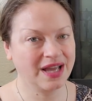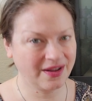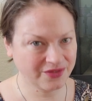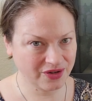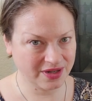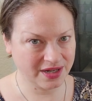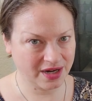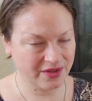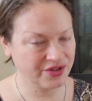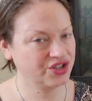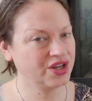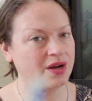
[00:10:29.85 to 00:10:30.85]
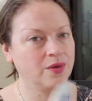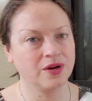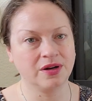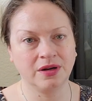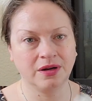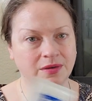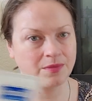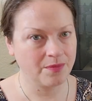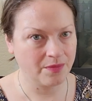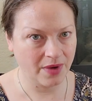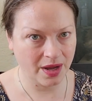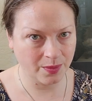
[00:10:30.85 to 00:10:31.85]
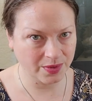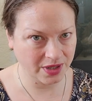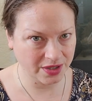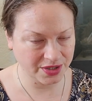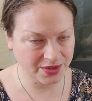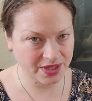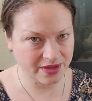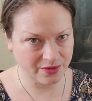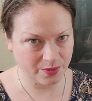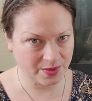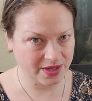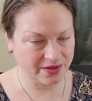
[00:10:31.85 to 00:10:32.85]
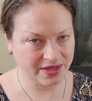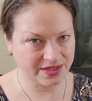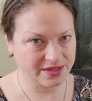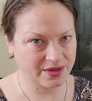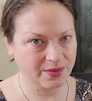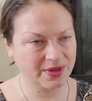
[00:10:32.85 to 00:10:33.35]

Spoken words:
after I get out of the shower, I would not use either one of these, though.